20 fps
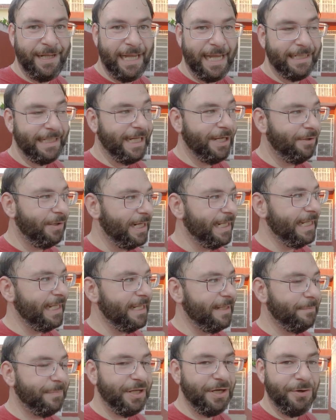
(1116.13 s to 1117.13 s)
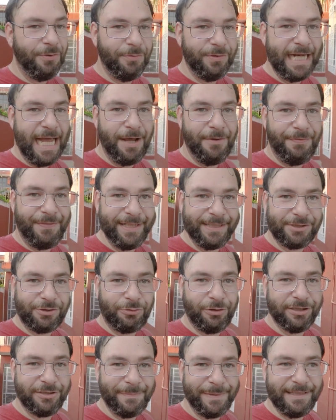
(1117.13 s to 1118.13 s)
And here I am, you know, now this
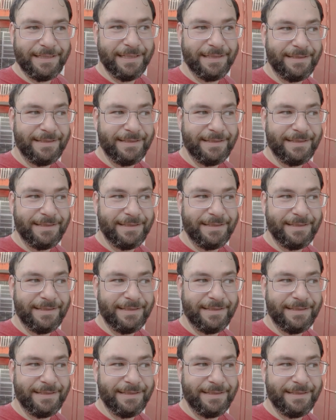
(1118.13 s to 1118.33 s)
Christmas,